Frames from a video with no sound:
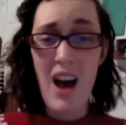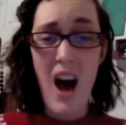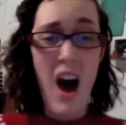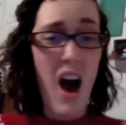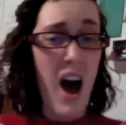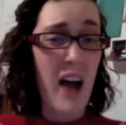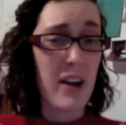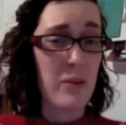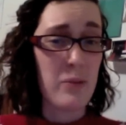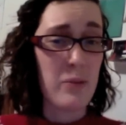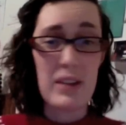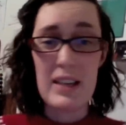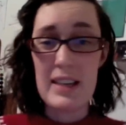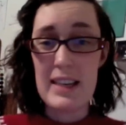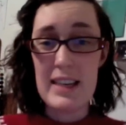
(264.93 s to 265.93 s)
I don't
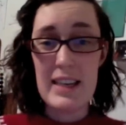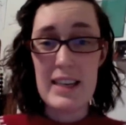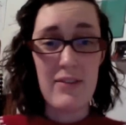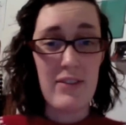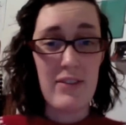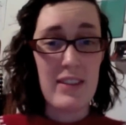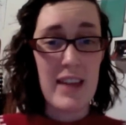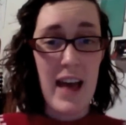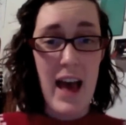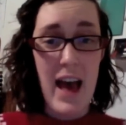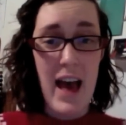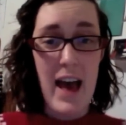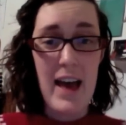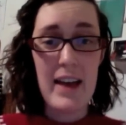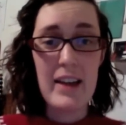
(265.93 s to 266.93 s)
believe
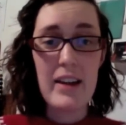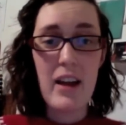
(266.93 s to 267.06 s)
that.